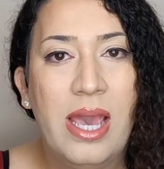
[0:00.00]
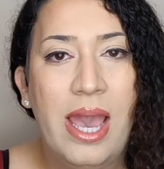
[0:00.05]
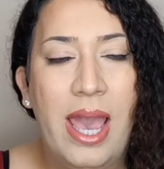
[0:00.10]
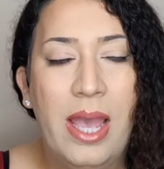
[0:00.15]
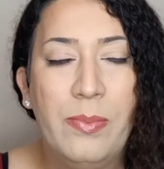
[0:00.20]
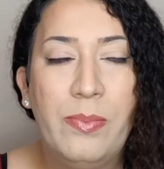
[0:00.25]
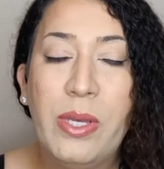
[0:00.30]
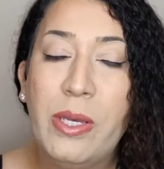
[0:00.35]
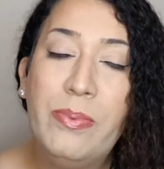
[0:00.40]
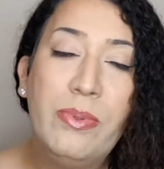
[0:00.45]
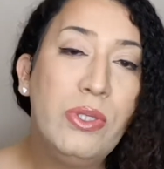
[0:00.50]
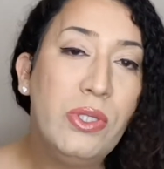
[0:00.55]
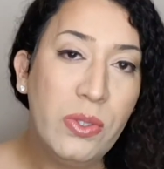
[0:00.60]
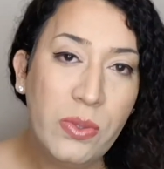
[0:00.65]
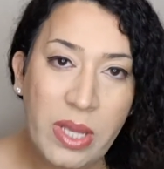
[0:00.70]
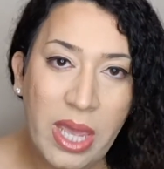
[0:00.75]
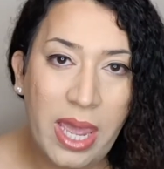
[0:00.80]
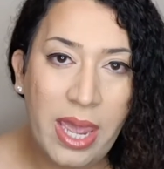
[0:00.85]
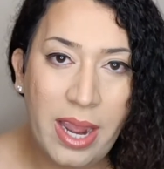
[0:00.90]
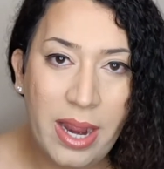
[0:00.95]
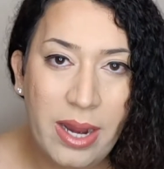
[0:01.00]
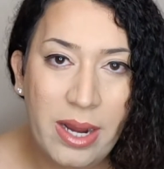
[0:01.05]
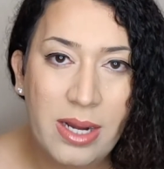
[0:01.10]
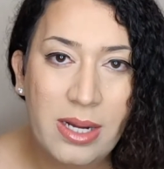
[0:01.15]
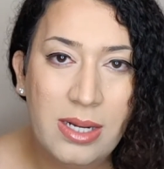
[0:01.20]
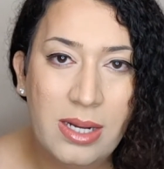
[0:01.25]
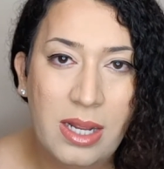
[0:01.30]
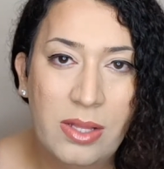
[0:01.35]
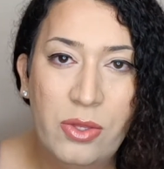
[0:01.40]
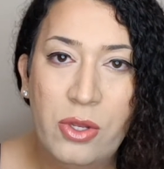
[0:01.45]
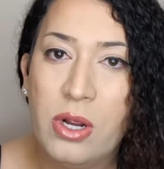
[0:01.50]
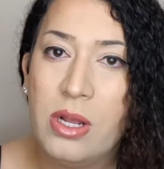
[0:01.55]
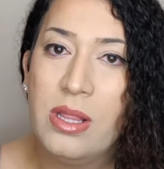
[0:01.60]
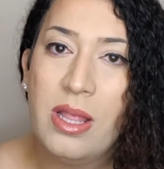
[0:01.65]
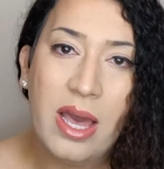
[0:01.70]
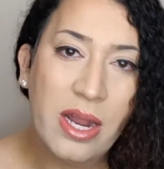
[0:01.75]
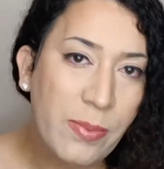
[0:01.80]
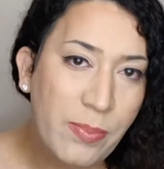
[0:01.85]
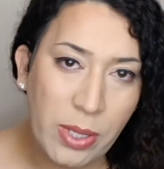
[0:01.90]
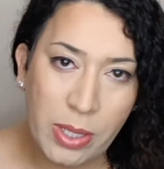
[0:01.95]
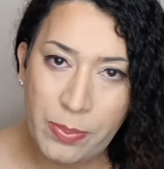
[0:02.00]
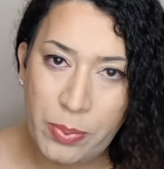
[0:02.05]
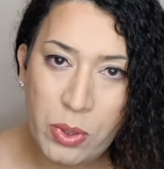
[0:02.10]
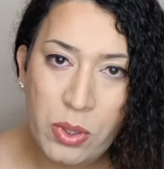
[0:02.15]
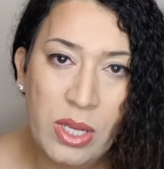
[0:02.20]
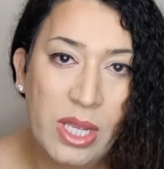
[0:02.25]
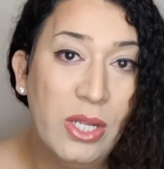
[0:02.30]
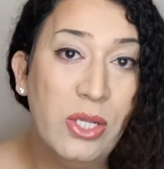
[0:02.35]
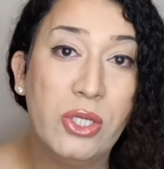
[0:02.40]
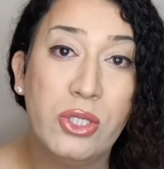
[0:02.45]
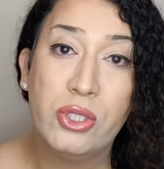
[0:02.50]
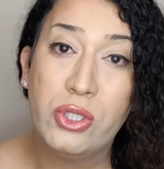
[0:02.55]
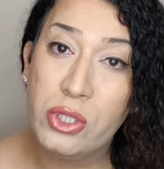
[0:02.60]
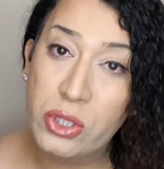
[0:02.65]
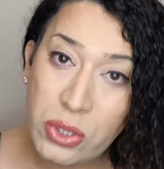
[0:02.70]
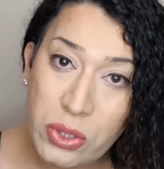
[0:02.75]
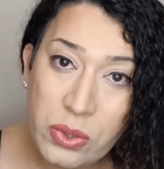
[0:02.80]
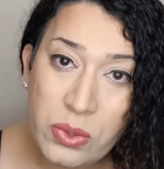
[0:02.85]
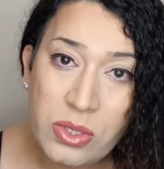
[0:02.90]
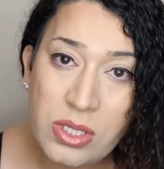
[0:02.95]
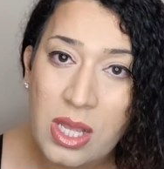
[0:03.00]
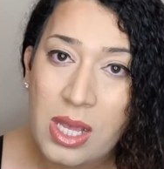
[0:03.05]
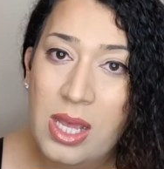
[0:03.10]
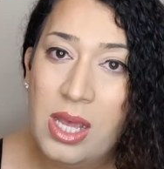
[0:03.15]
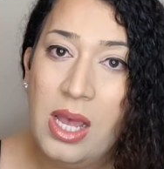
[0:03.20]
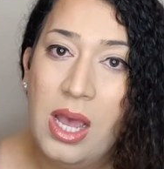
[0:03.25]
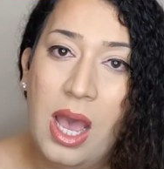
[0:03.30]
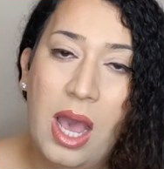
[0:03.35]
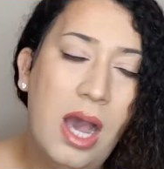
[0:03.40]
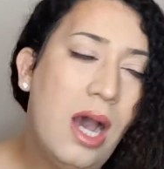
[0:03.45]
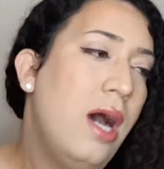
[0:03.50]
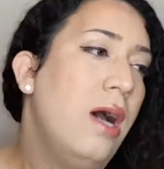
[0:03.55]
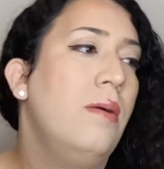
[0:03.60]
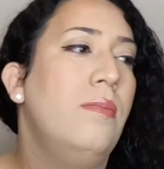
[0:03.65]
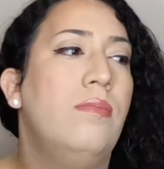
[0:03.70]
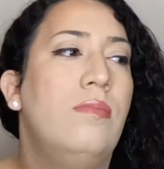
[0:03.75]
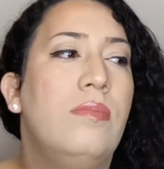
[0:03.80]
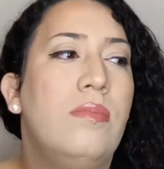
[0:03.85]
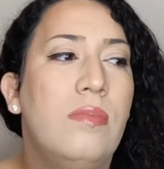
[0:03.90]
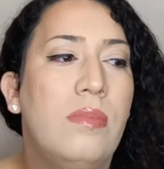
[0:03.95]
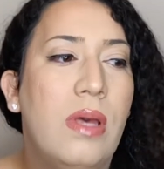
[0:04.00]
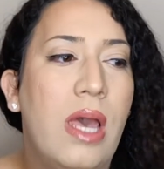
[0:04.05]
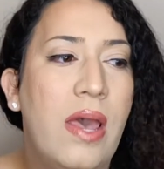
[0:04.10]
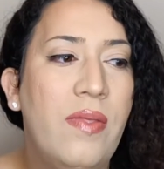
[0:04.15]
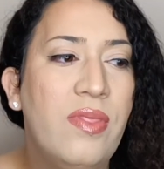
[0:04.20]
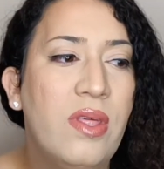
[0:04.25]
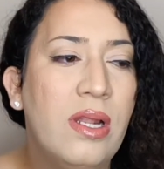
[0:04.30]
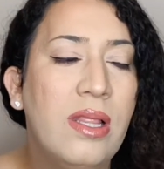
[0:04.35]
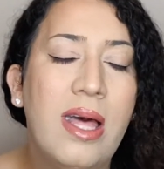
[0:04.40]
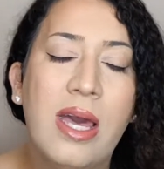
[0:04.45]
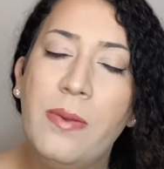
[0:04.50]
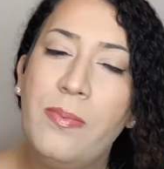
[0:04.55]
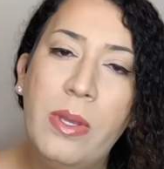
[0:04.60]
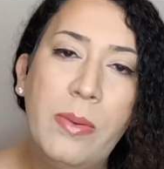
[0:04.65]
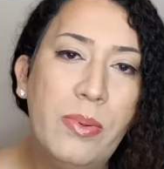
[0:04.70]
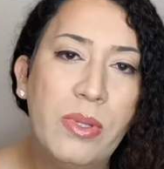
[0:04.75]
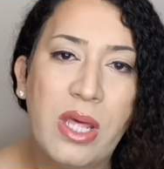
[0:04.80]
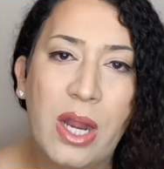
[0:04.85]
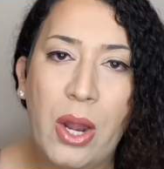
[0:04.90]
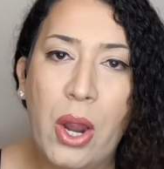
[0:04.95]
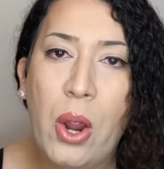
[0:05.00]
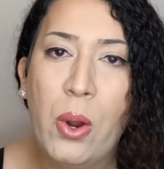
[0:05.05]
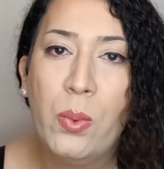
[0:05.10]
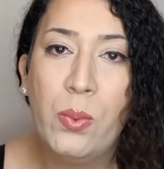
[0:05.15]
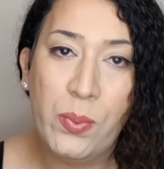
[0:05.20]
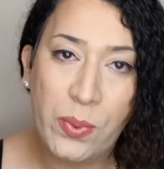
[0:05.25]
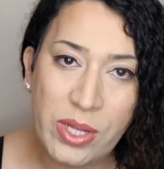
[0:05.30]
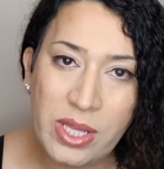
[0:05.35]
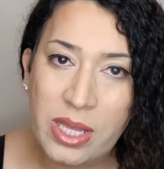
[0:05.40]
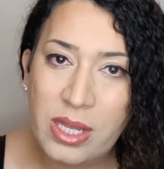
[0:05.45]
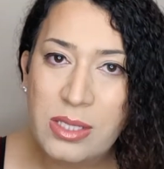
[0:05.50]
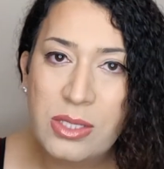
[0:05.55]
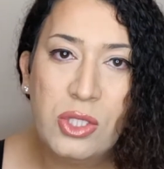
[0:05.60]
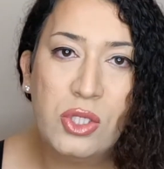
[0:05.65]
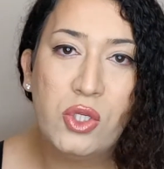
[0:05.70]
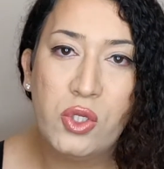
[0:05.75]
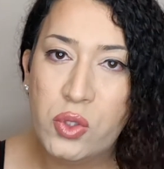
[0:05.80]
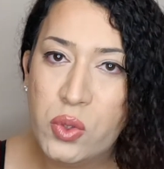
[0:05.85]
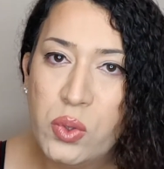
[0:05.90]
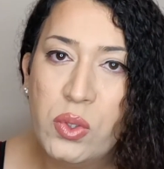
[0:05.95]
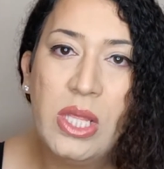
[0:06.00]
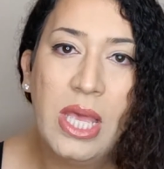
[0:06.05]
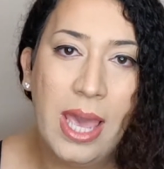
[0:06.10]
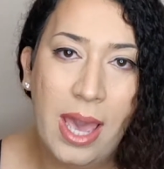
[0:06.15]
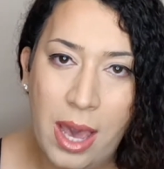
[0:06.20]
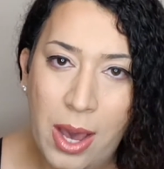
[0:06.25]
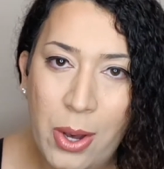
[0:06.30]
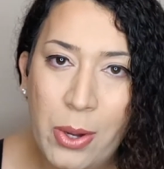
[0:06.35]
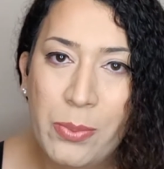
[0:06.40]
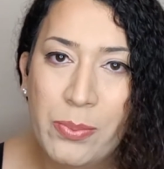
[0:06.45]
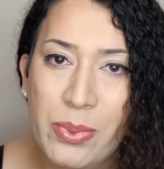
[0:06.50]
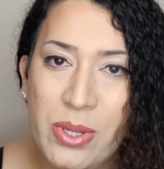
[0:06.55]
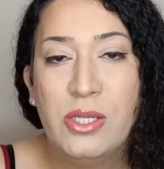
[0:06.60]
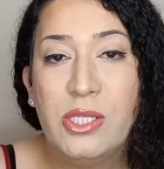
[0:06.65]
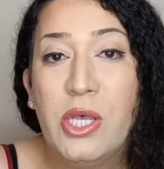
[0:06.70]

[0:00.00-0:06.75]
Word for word: And people do care. And there are a lot of people in shoes, um, and then a lot of people that are willing to truly help.